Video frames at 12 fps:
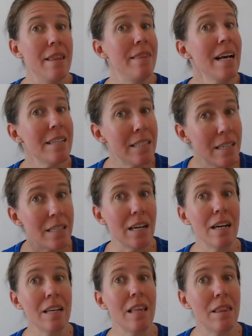that's a
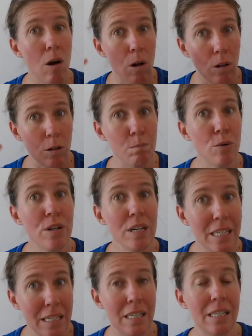sign that the whole body
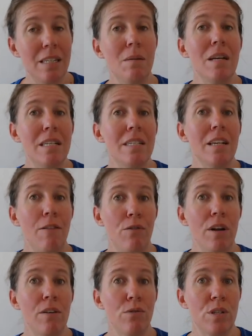system is
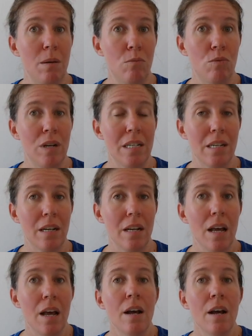suffering for some reason.